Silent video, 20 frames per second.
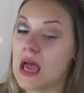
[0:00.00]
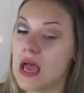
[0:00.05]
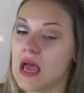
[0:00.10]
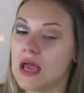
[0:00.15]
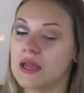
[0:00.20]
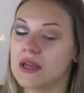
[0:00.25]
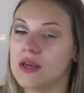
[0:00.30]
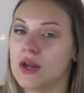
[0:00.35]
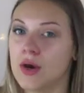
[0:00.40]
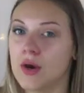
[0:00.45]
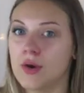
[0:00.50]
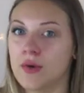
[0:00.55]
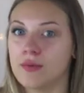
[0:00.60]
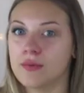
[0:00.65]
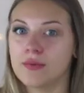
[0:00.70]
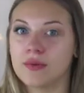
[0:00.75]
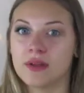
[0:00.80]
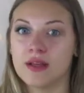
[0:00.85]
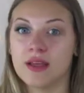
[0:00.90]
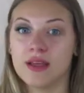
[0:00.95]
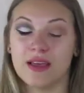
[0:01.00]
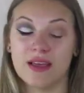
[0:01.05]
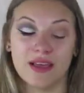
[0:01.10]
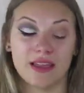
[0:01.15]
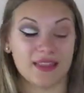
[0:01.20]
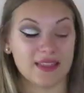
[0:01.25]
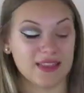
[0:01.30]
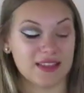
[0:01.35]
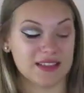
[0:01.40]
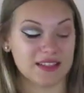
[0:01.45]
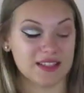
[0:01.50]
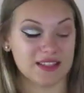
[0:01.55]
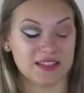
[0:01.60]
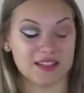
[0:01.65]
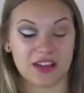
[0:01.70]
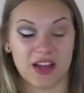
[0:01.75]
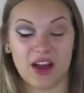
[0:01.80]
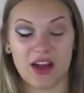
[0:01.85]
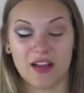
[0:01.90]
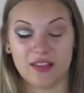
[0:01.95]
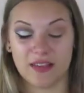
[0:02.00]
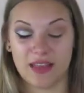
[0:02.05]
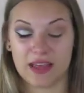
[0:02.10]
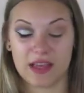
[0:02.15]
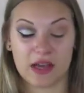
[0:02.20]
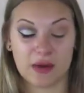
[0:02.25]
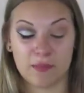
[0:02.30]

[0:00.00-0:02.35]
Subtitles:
I know this is not like